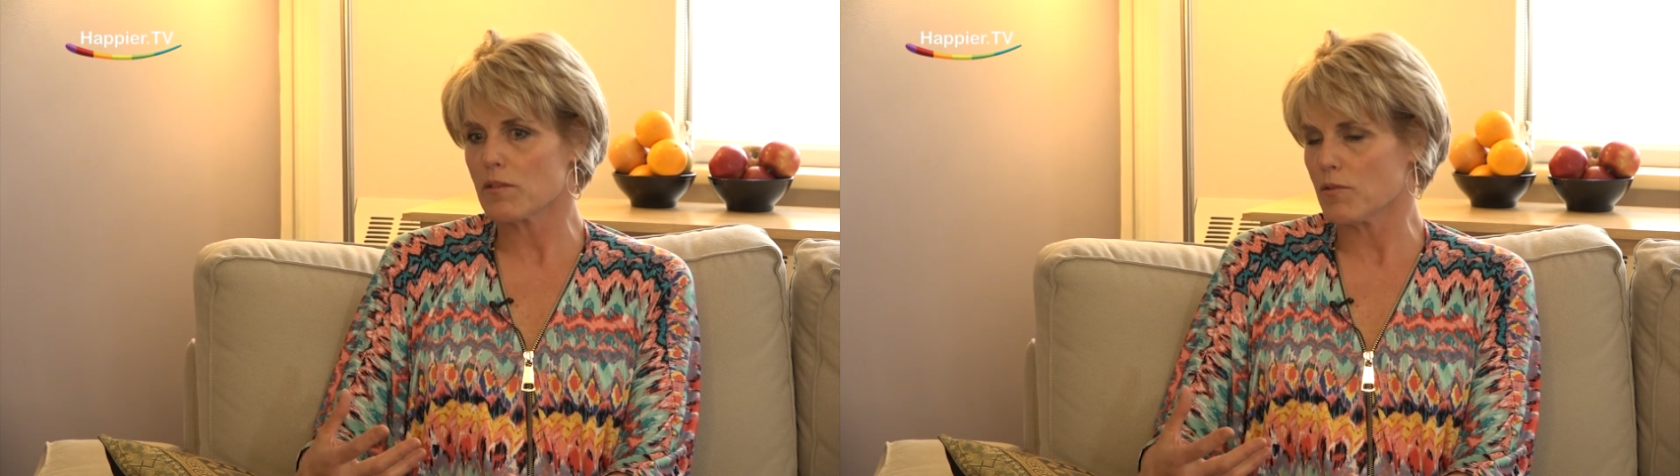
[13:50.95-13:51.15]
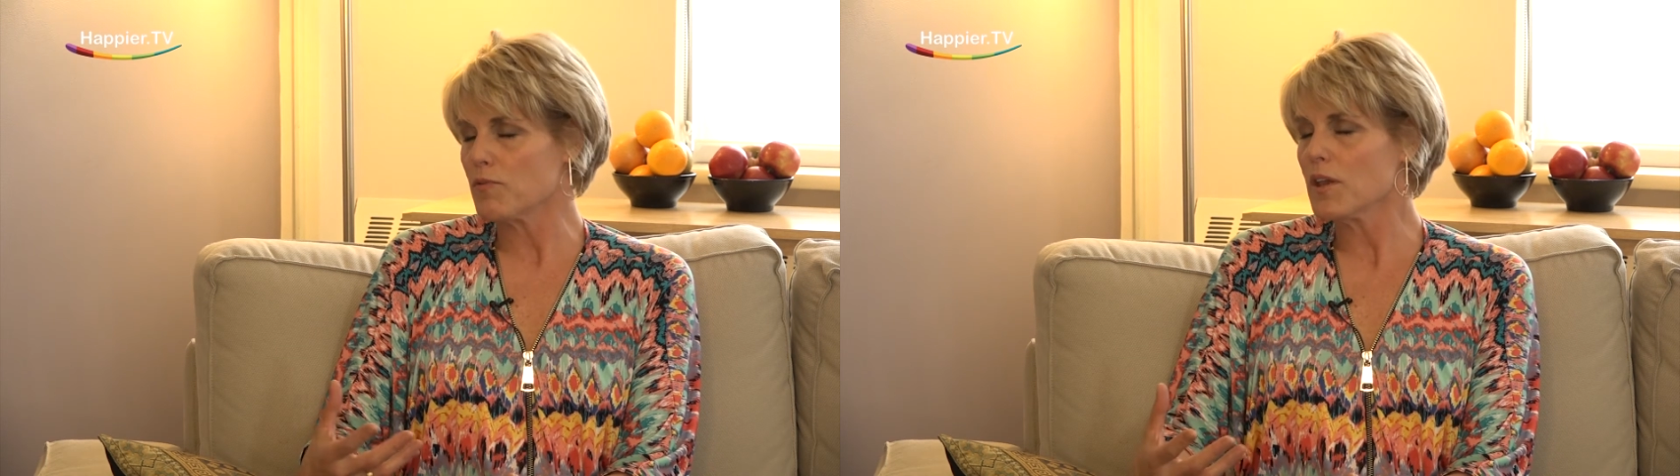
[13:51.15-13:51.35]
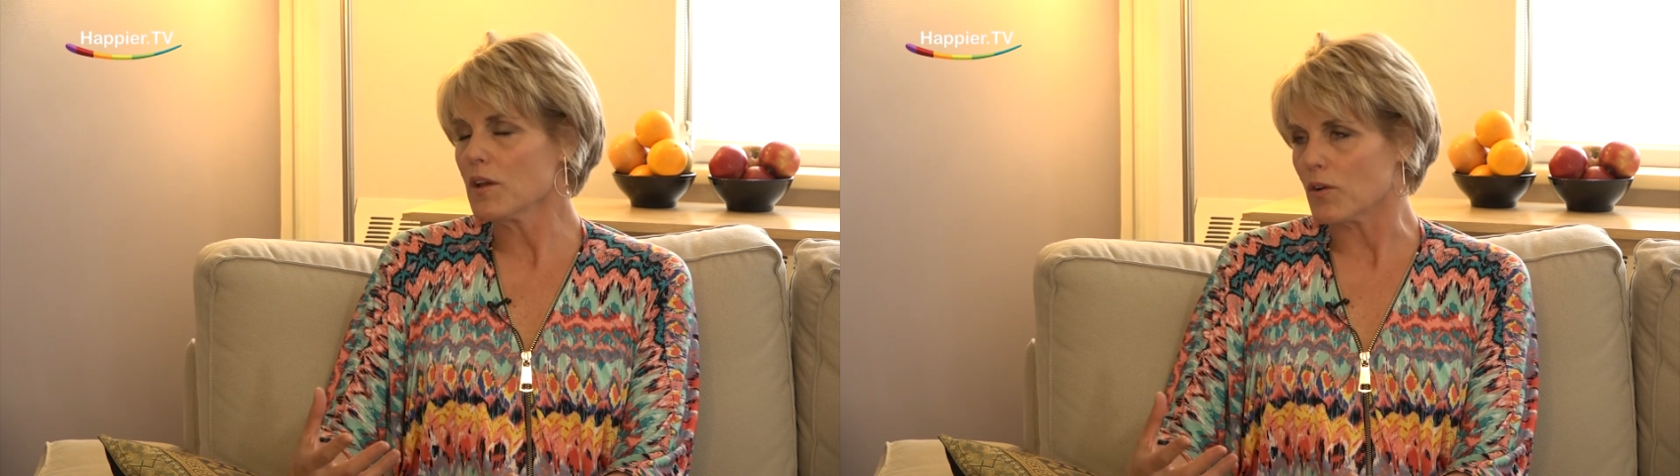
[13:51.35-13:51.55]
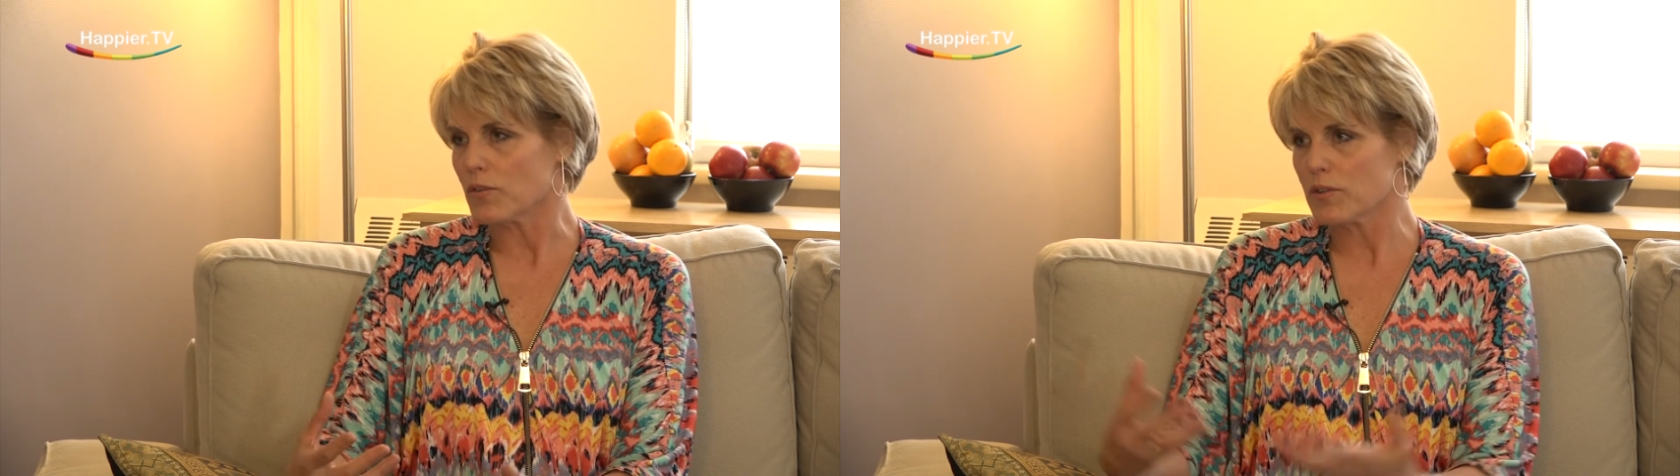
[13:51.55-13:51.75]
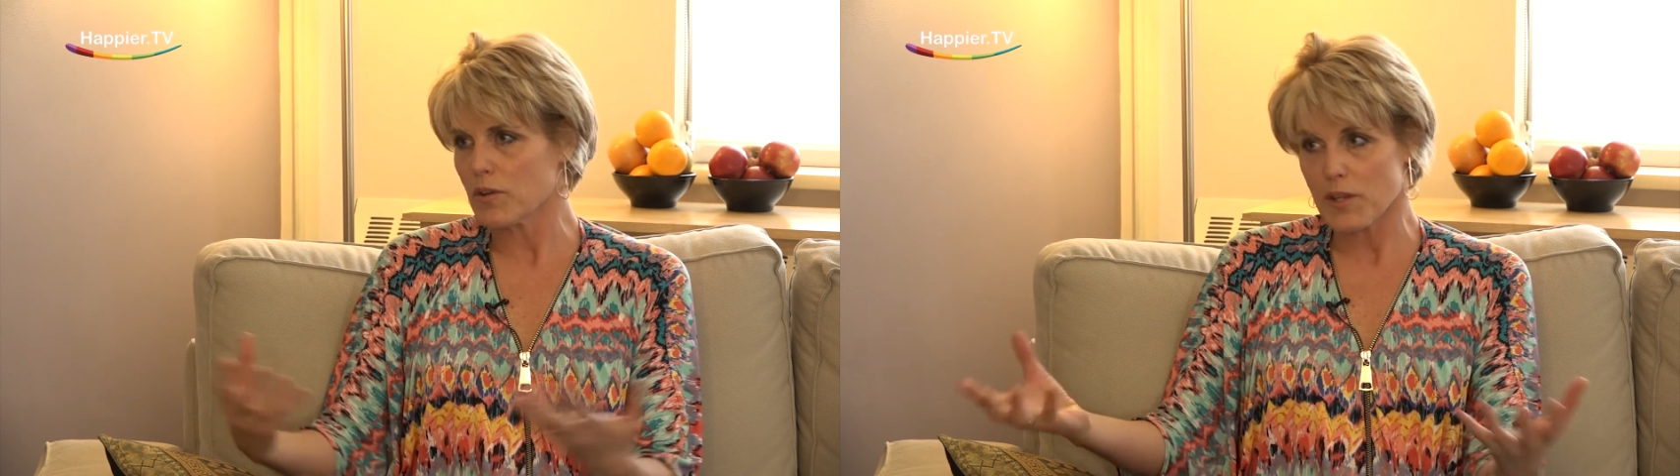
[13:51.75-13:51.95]
the
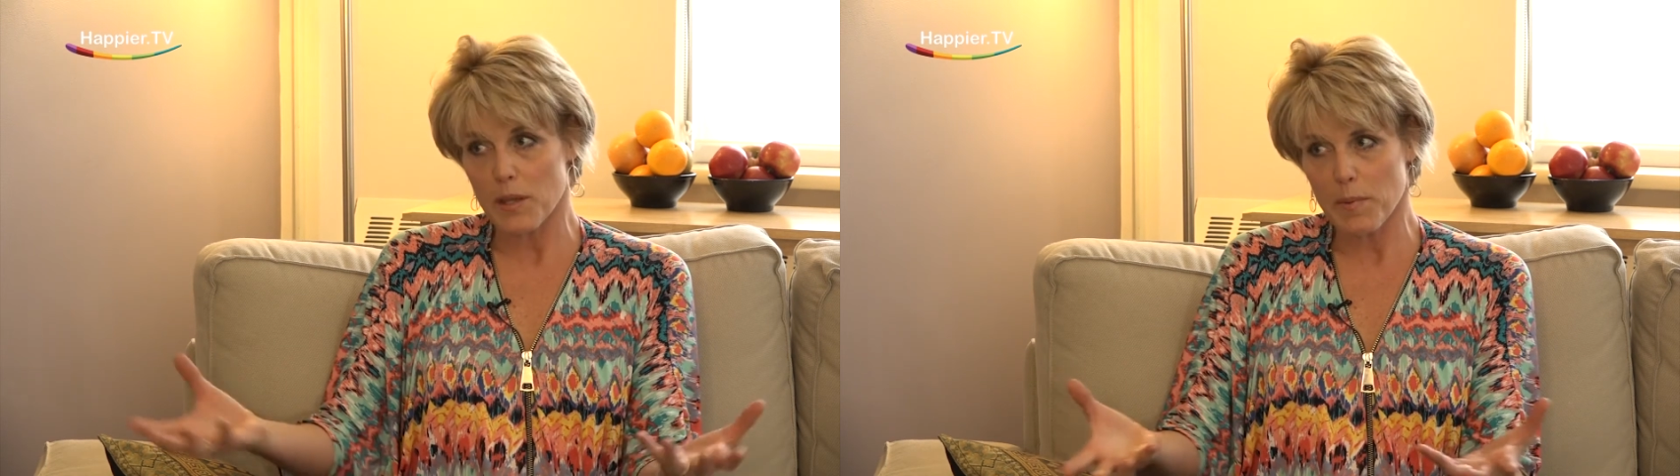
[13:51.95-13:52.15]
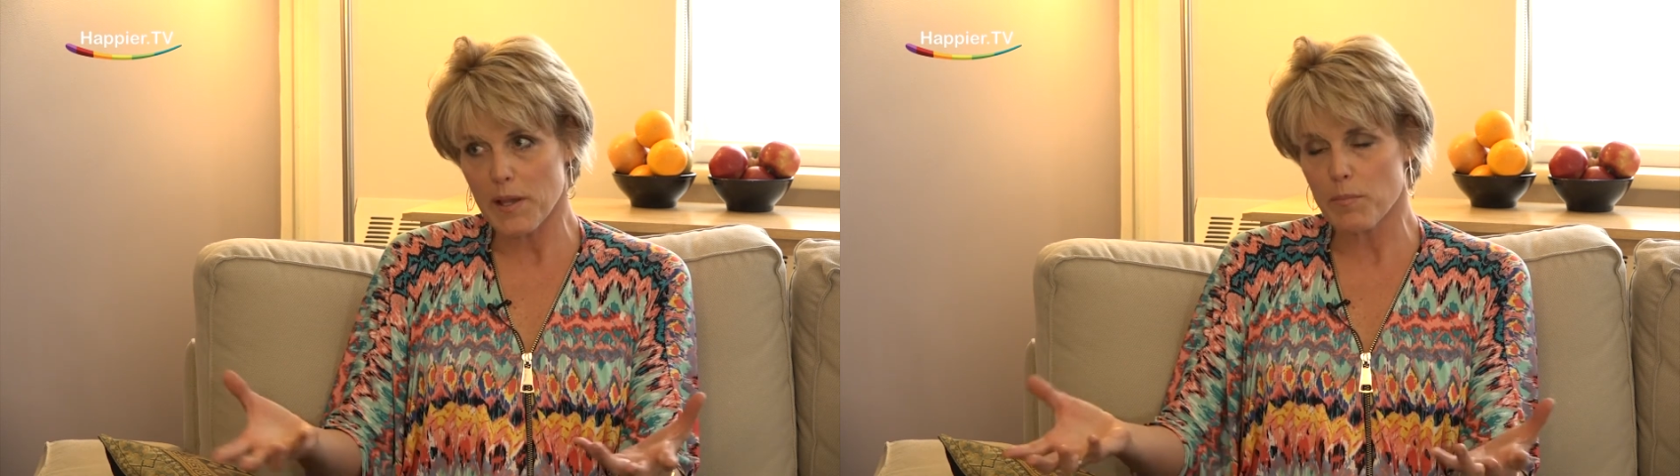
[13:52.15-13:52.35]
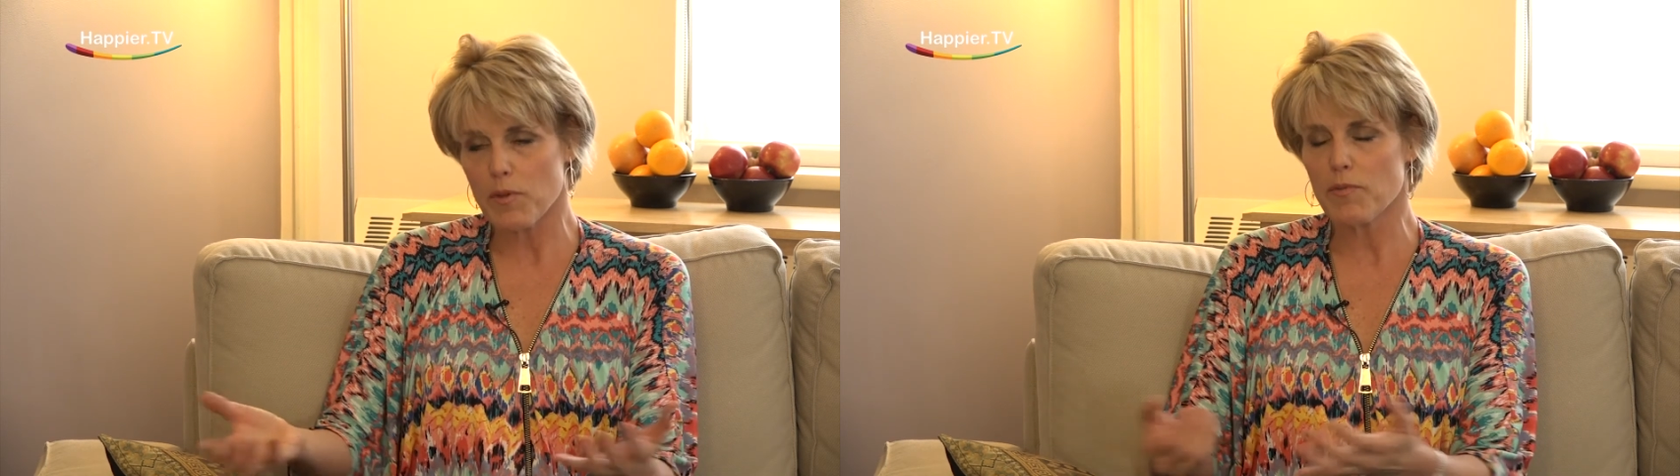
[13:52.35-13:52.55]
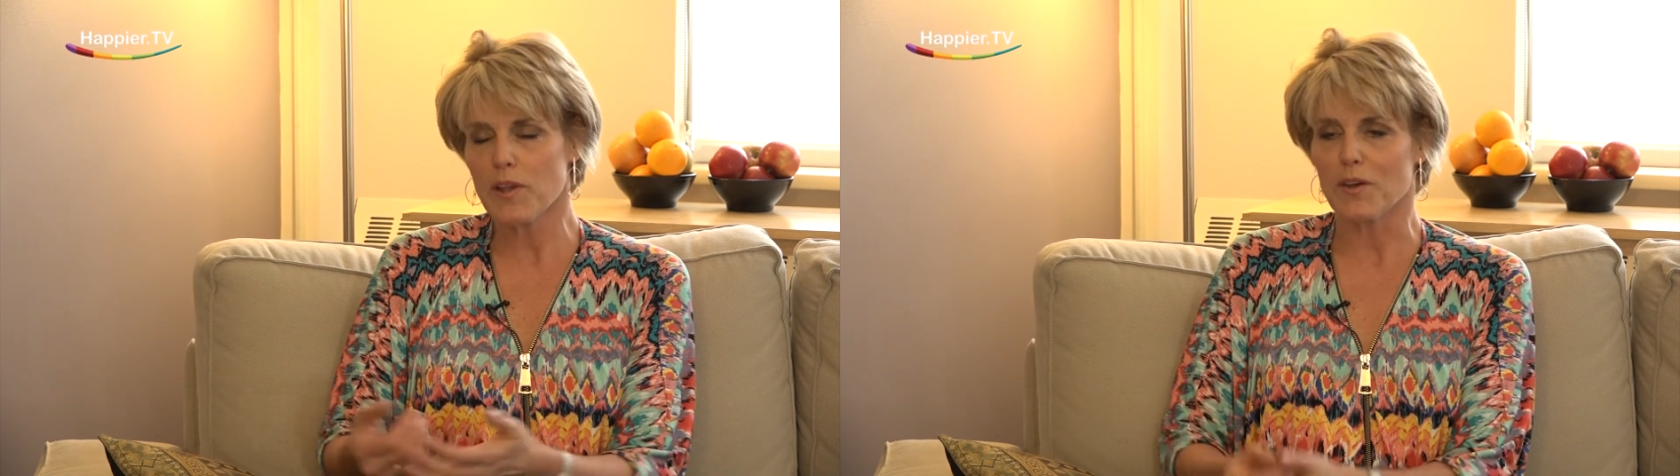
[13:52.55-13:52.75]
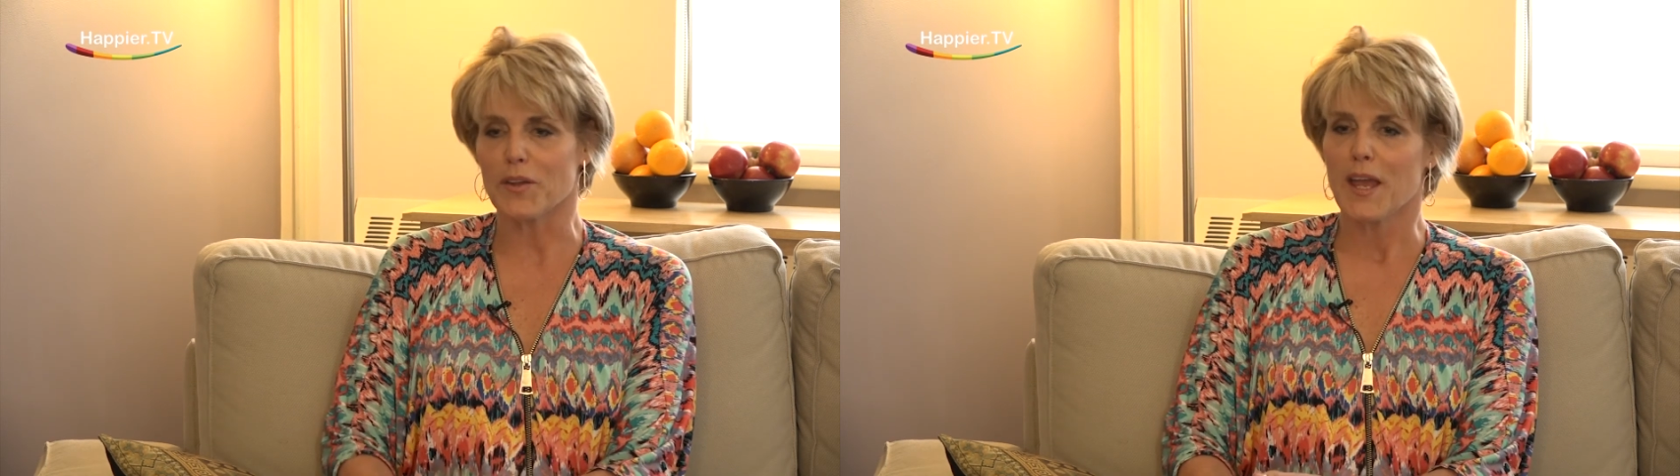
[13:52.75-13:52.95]
field, keeping up the
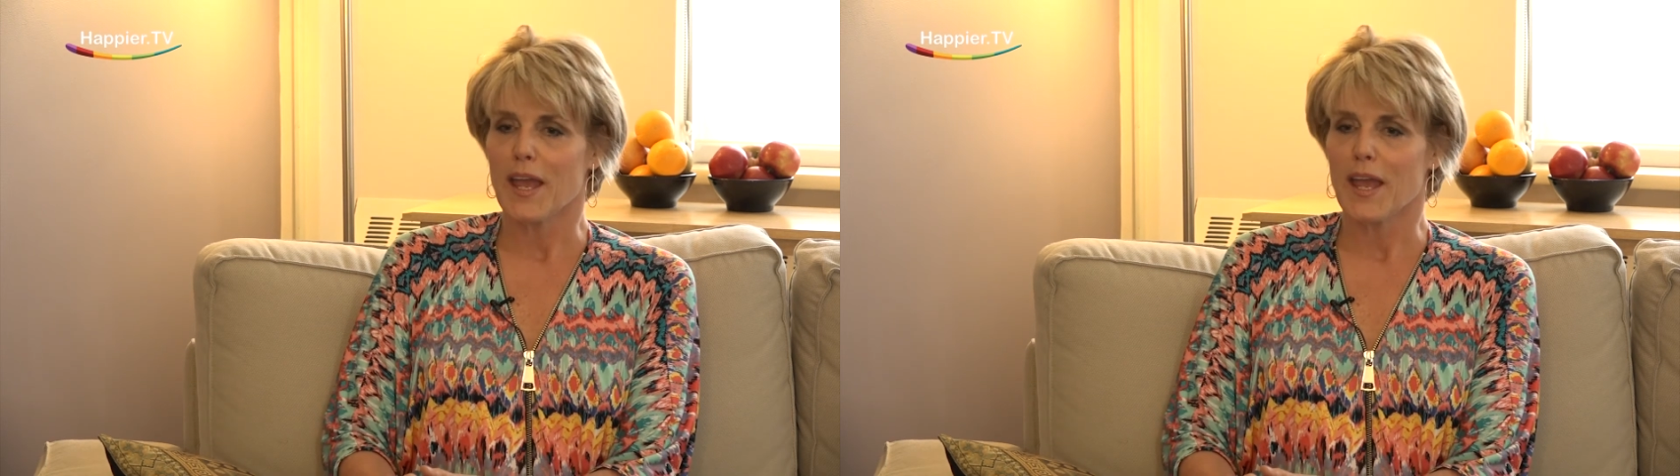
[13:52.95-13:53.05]
field.